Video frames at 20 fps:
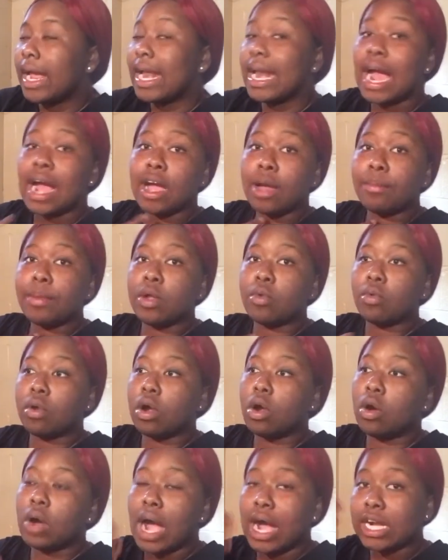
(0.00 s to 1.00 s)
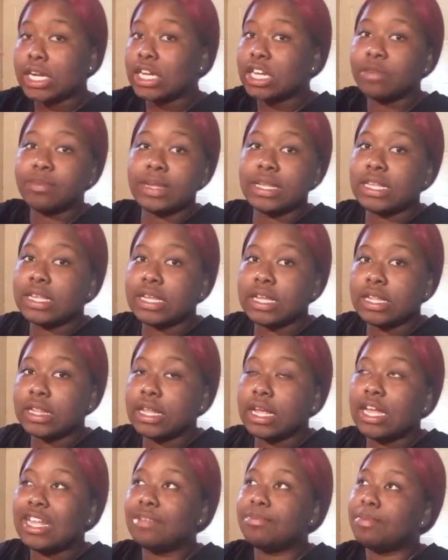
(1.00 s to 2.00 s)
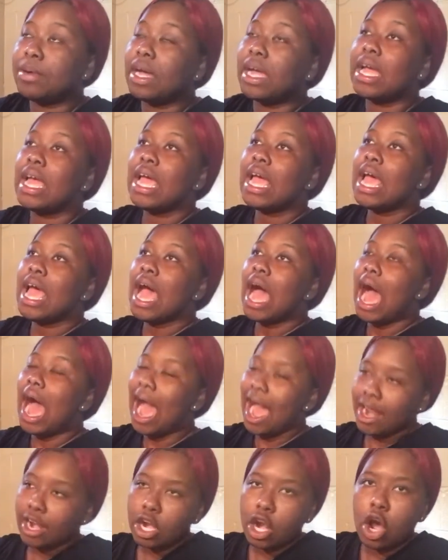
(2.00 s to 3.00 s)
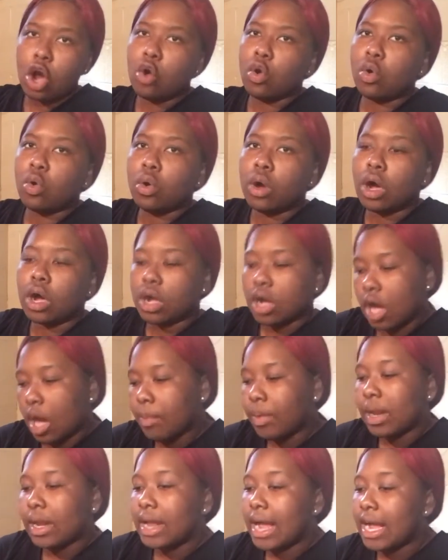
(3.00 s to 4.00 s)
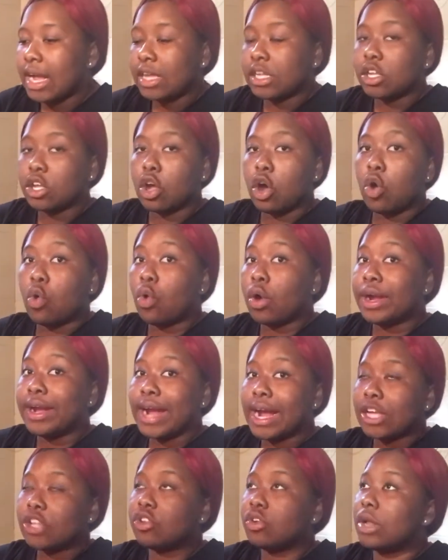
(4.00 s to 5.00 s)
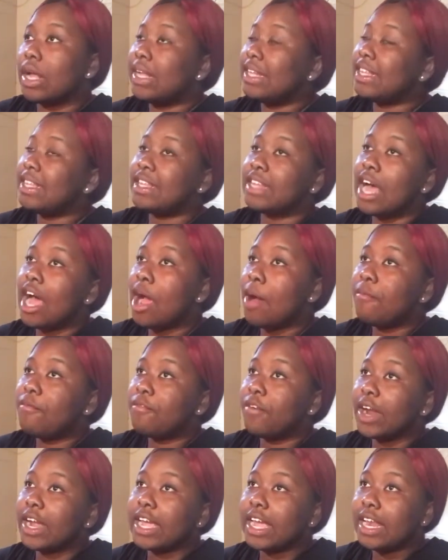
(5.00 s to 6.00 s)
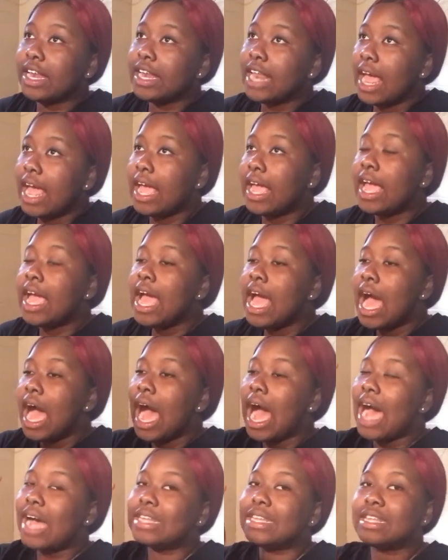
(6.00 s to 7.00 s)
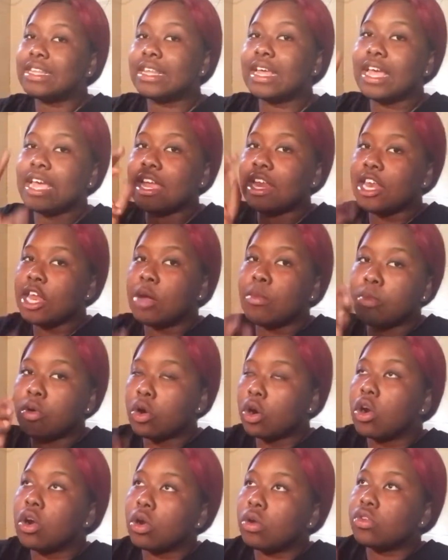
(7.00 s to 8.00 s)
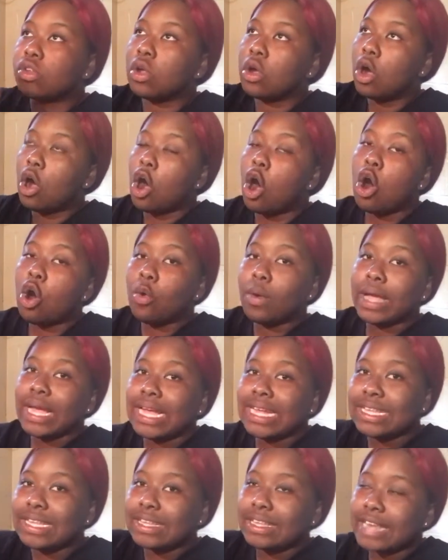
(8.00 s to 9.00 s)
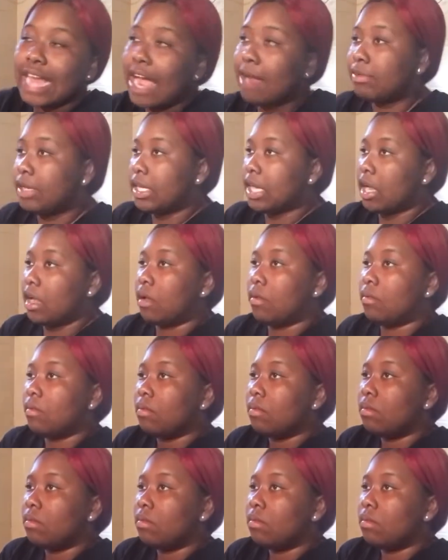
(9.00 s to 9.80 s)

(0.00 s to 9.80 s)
And I could be wrong, I could just be seeing things, but I know a couple of days ago or yesterday, some freaking day, I seen them girls on his Snapchat.